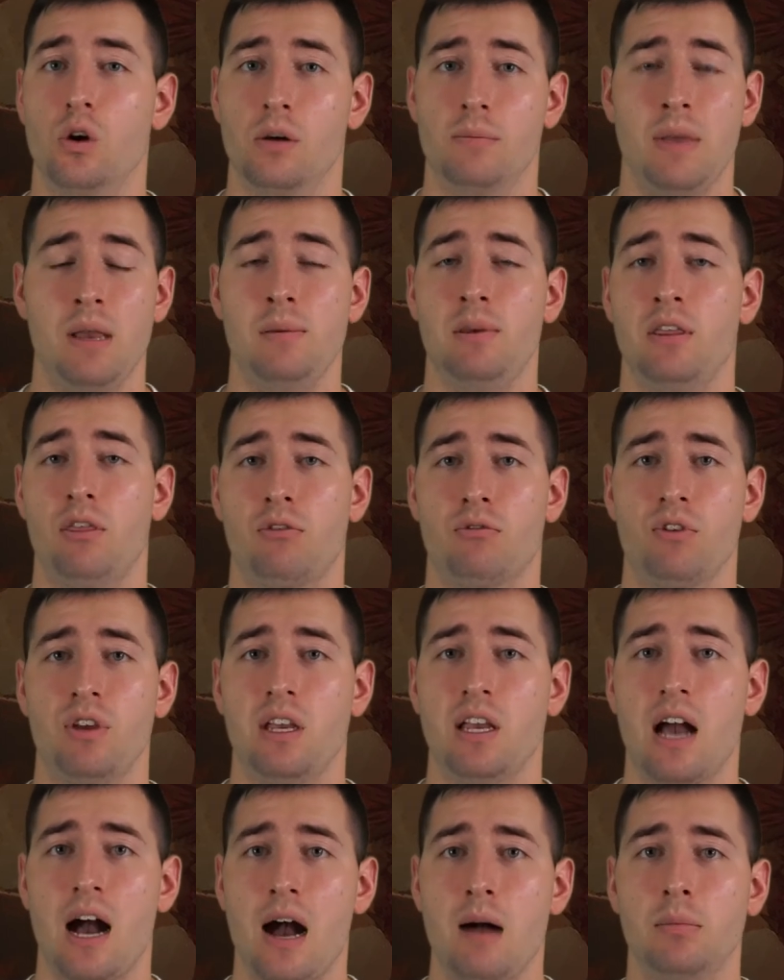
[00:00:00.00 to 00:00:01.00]
or maybe three
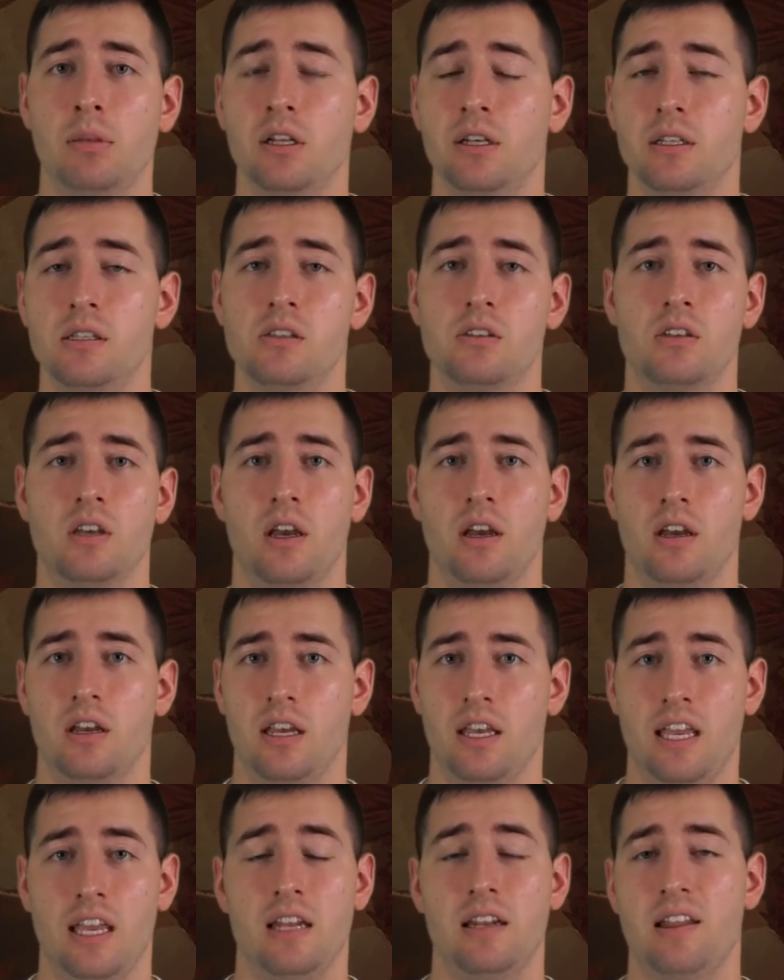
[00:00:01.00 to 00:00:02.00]
goblins
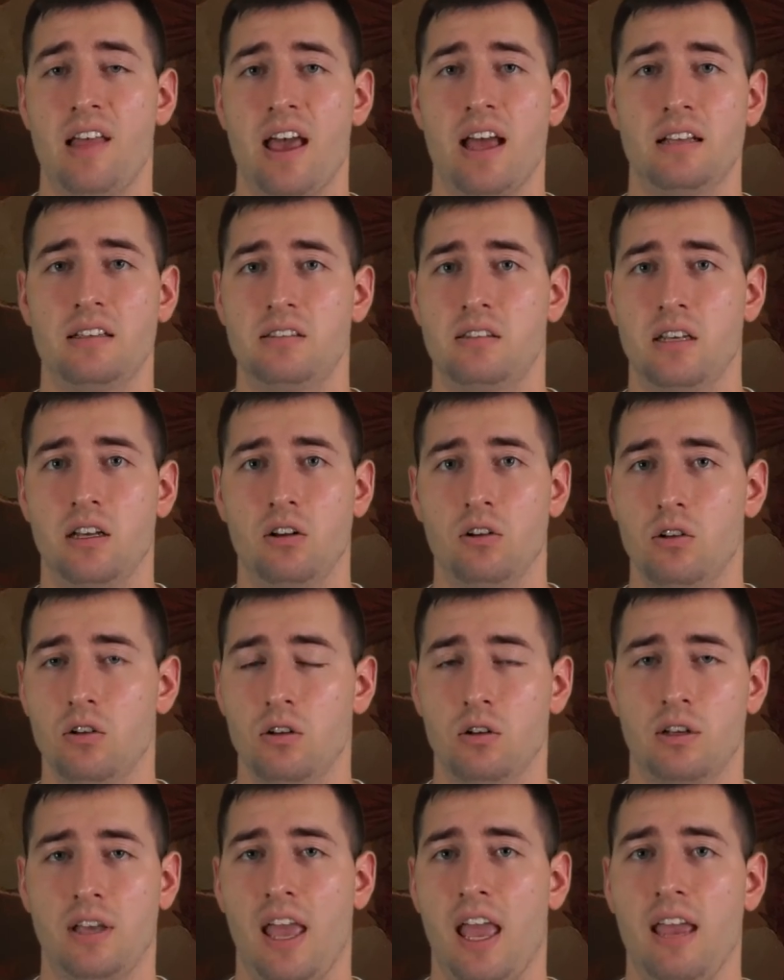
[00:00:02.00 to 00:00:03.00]
in that
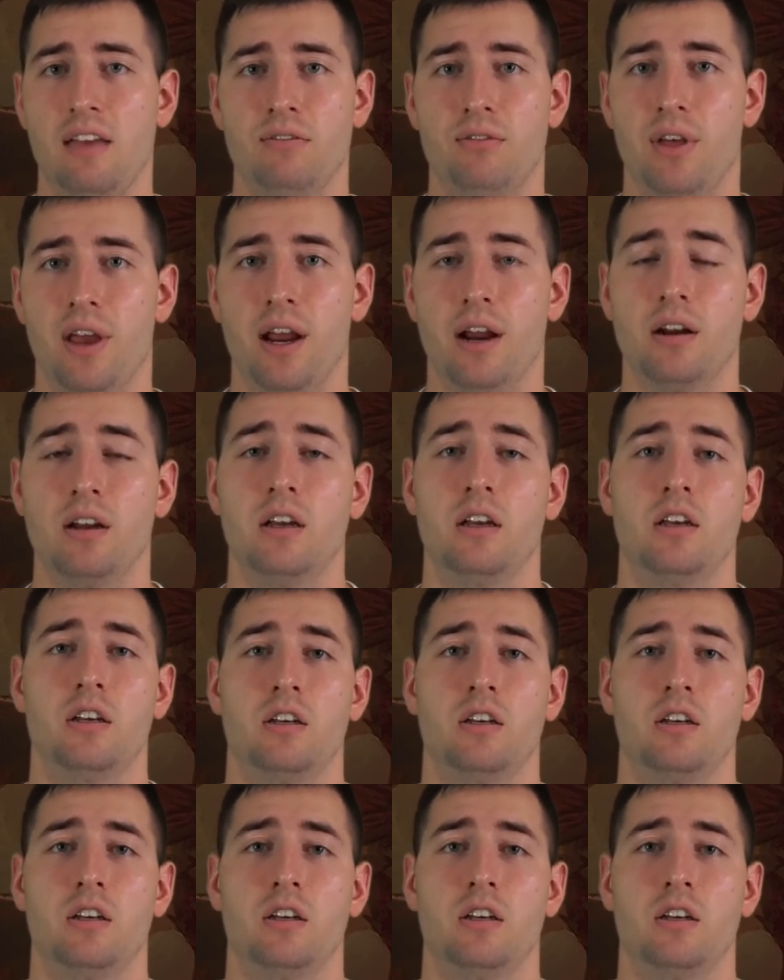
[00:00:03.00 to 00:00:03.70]
single cave there.